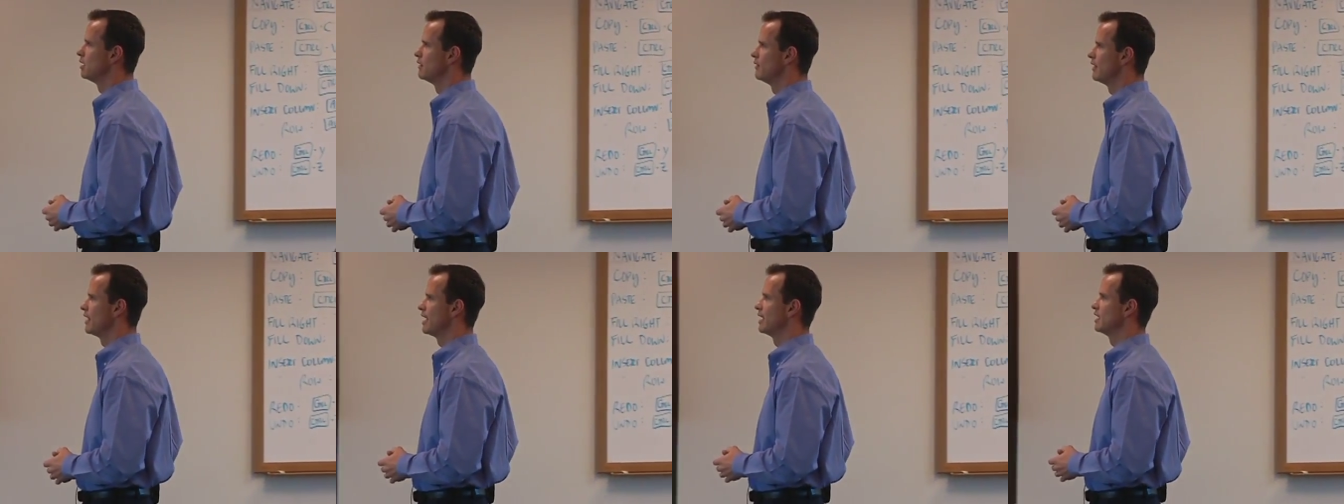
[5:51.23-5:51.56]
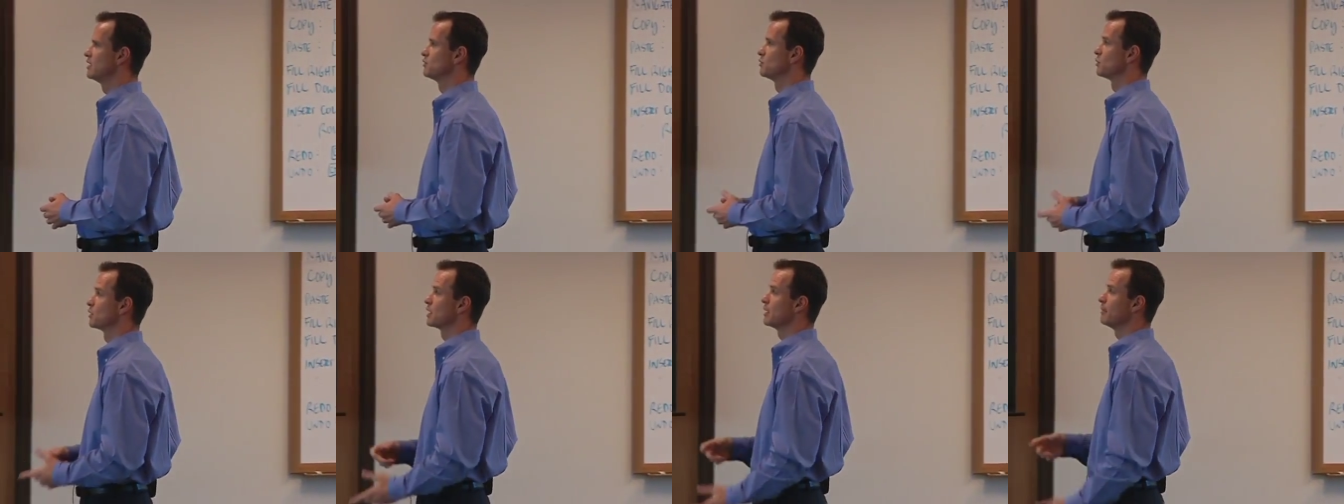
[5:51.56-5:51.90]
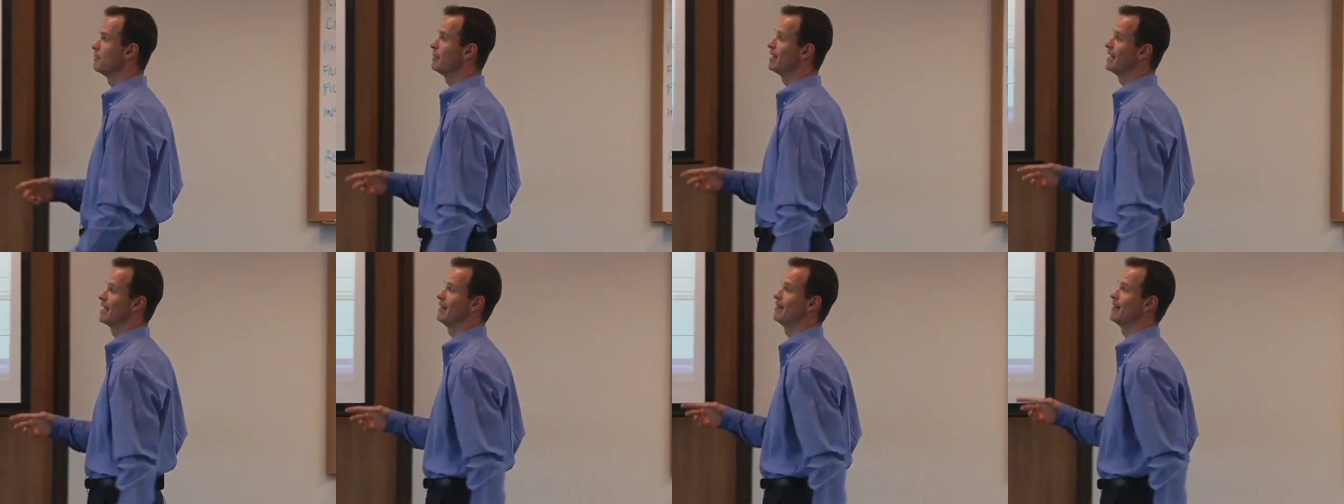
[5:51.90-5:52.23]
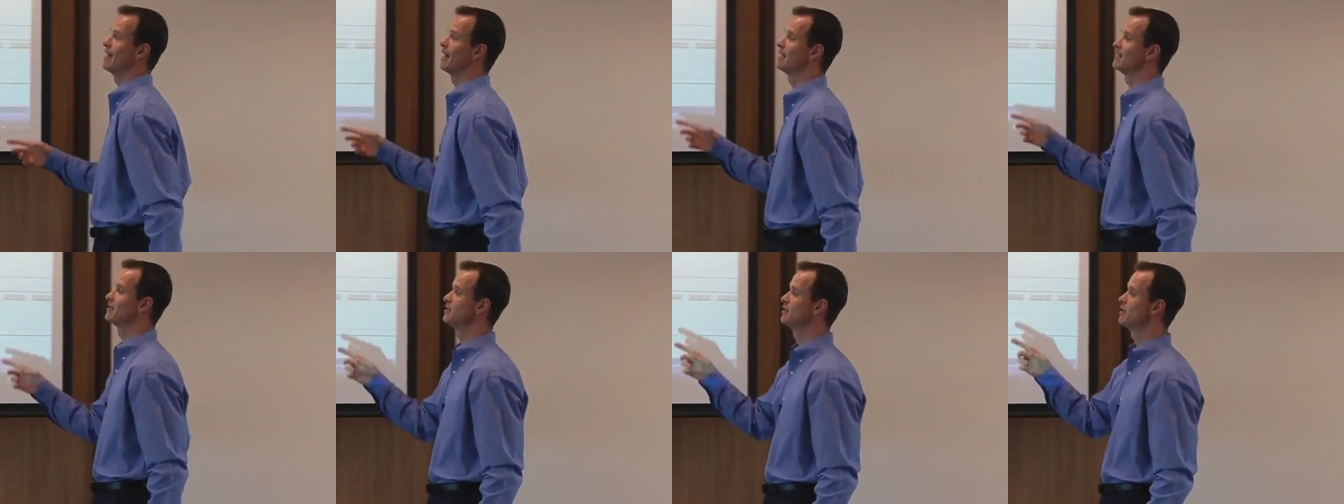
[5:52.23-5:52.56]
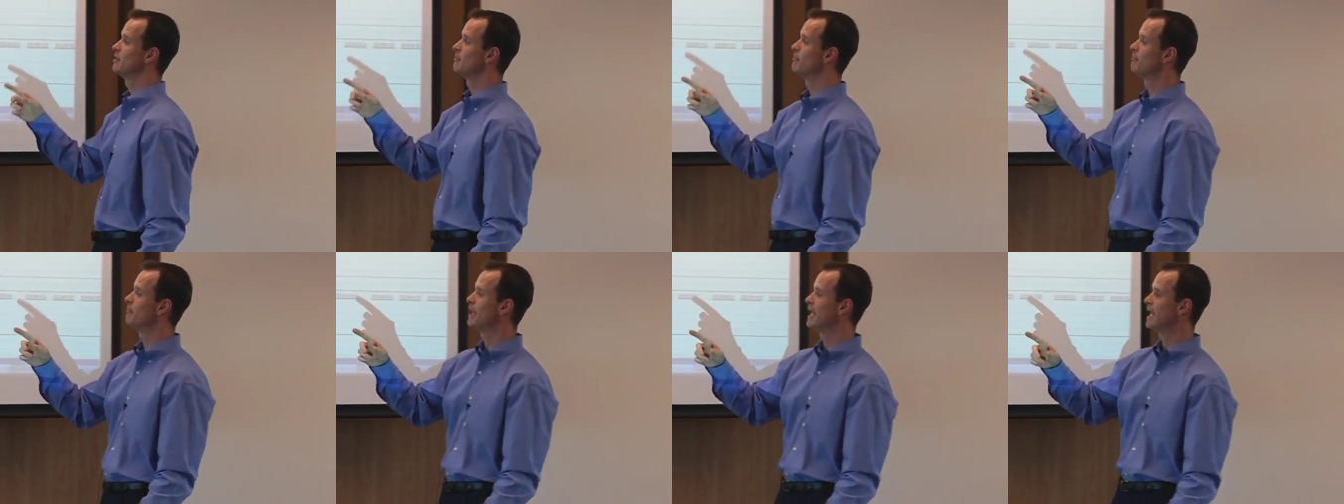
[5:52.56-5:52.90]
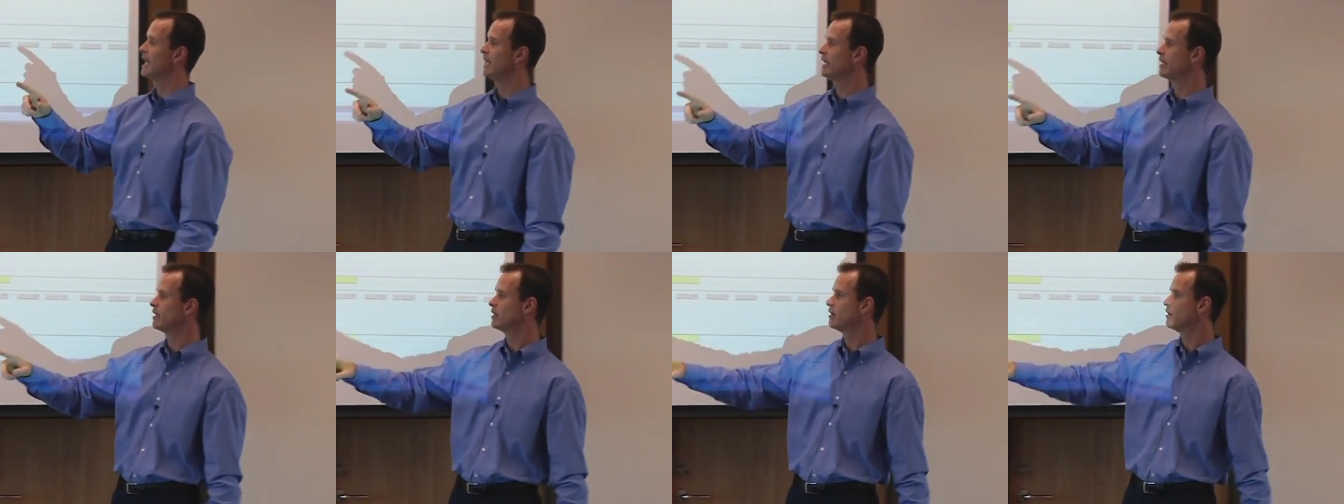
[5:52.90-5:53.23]
That is, we're going to pay that to the
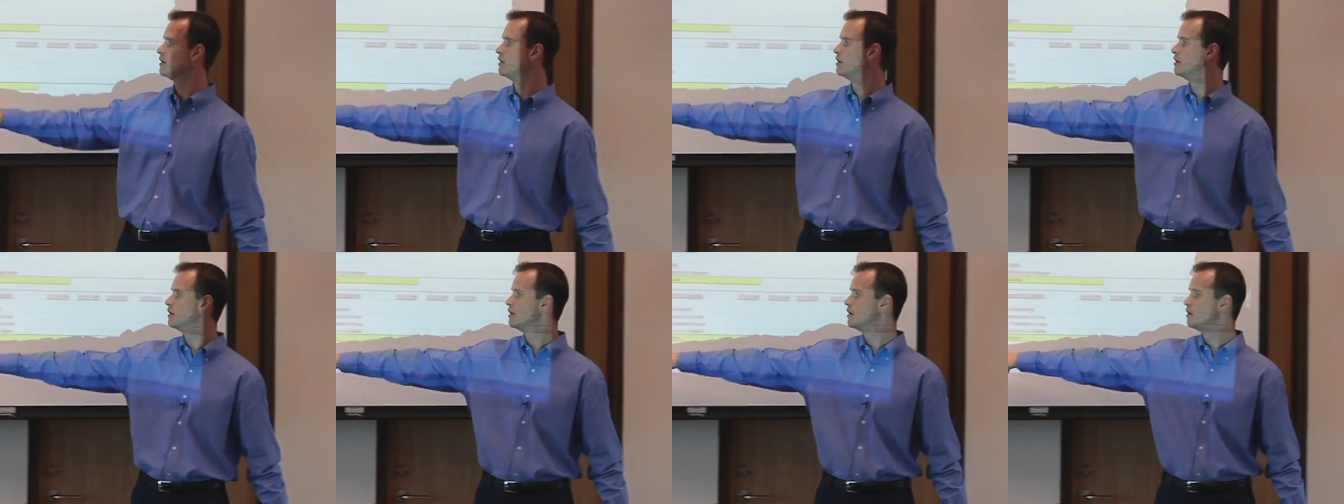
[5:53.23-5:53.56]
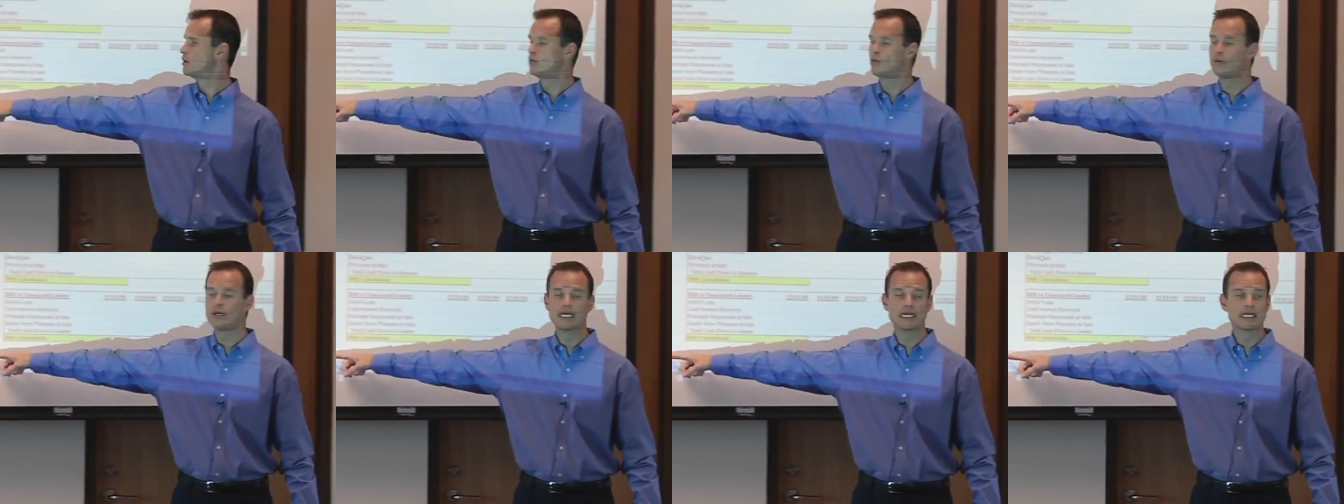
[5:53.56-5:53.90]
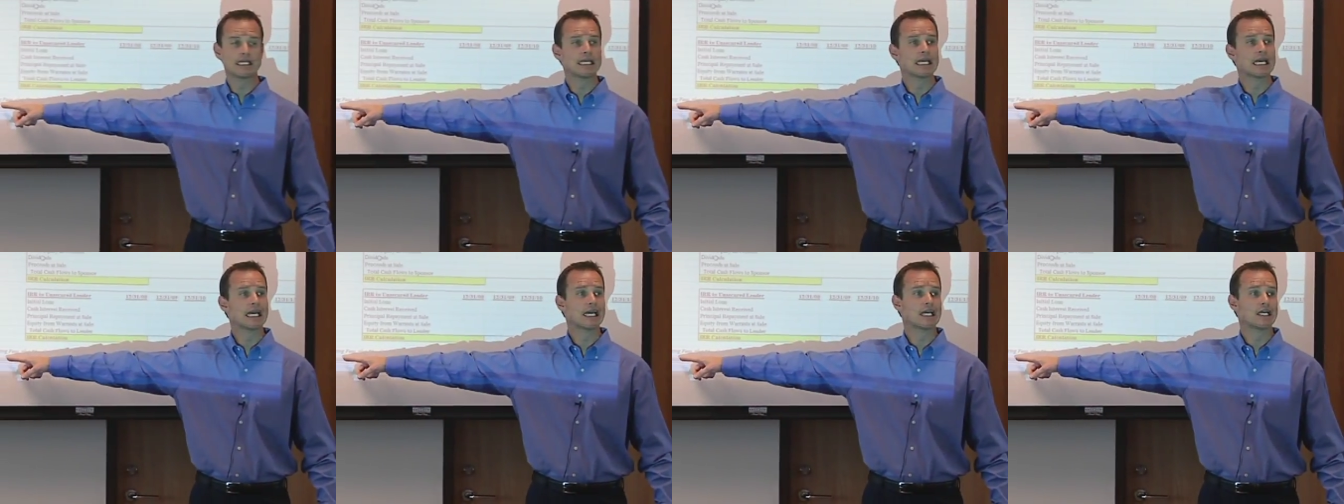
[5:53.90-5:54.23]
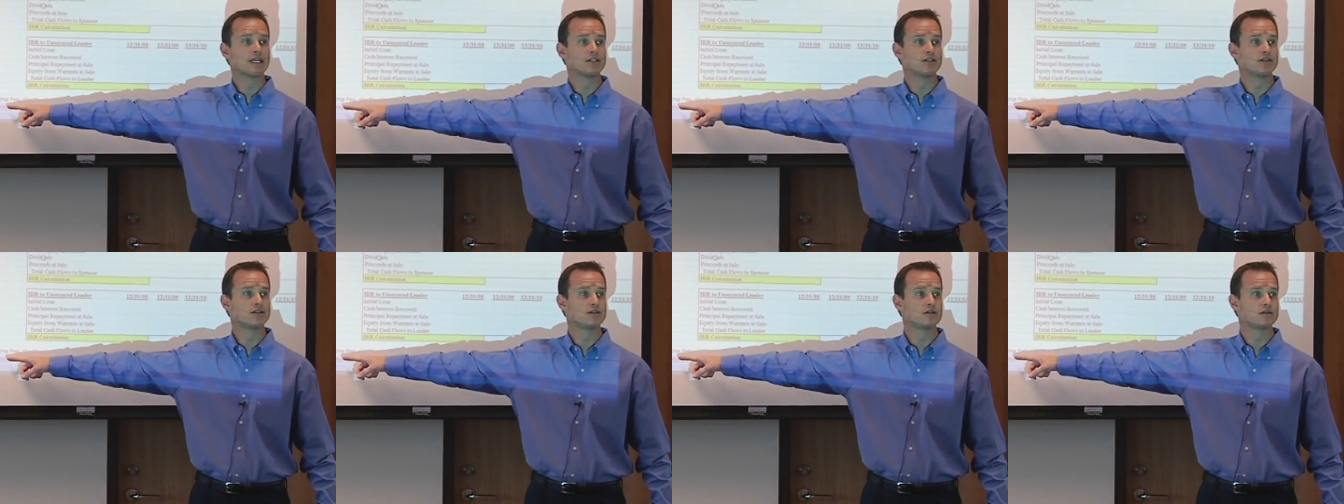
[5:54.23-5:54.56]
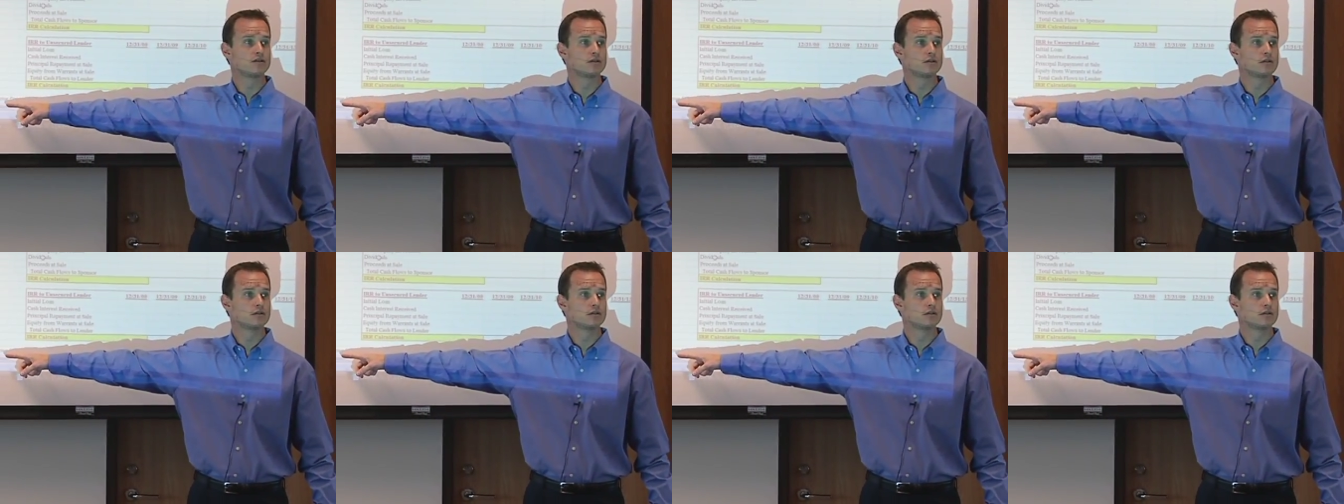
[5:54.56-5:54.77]
bank we engage